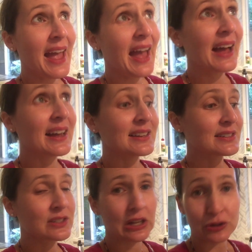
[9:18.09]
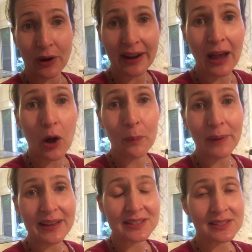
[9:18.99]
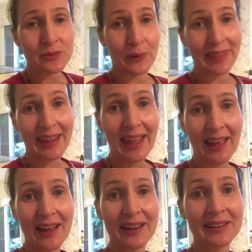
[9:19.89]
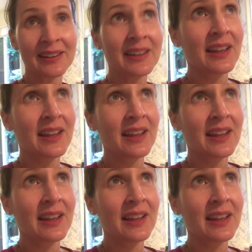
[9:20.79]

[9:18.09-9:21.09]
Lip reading: and they try to help us when they can.